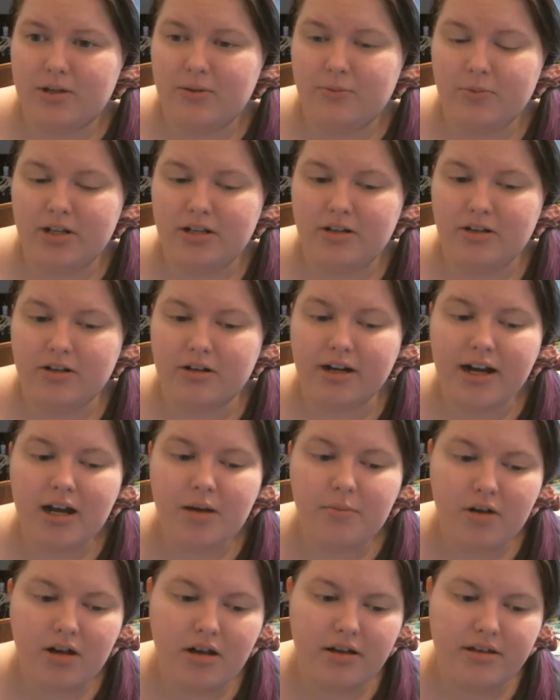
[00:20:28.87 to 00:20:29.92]
when your
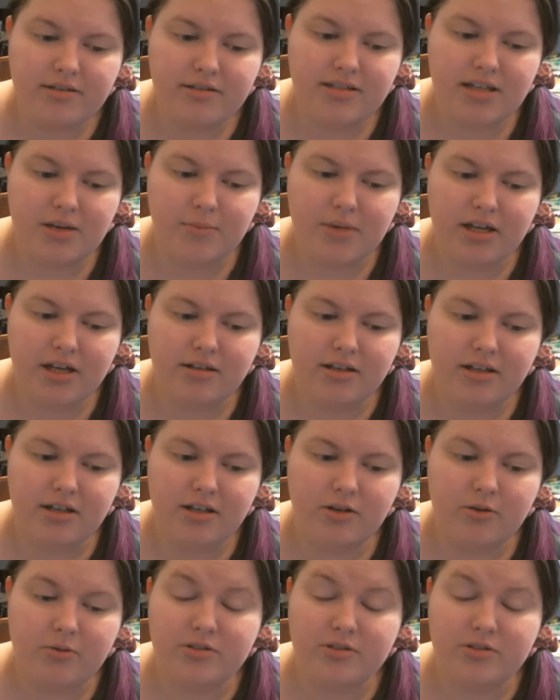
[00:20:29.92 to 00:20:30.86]
grandma is emailing you,